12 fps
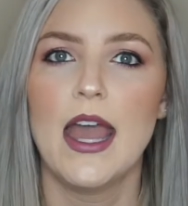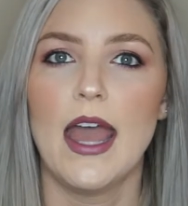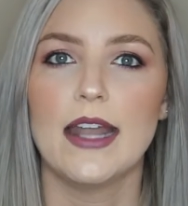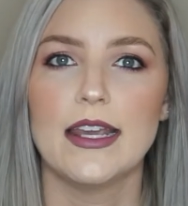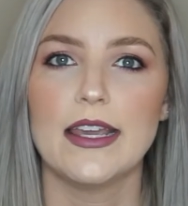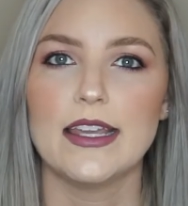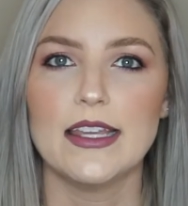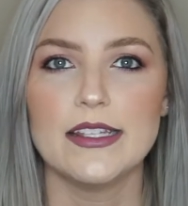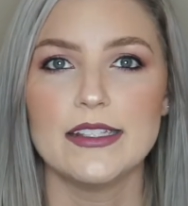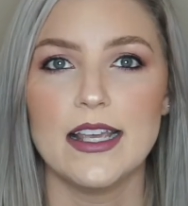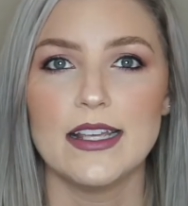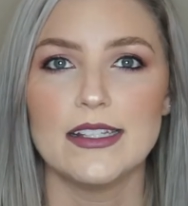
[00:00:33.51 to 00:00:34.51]
and it
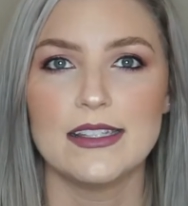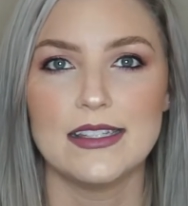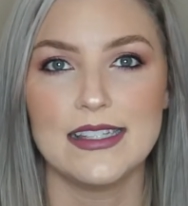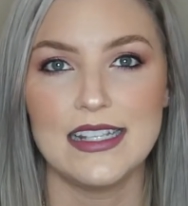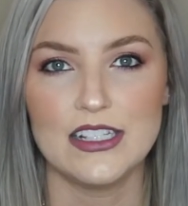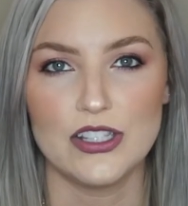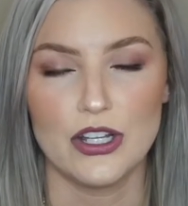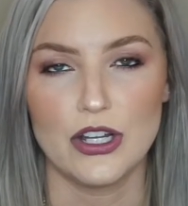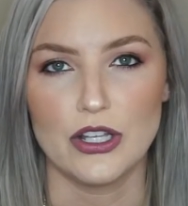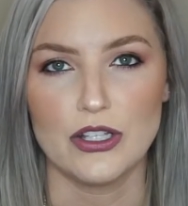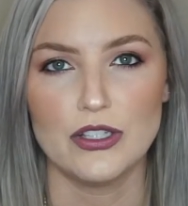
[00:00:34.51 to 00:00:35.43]
is seasonal.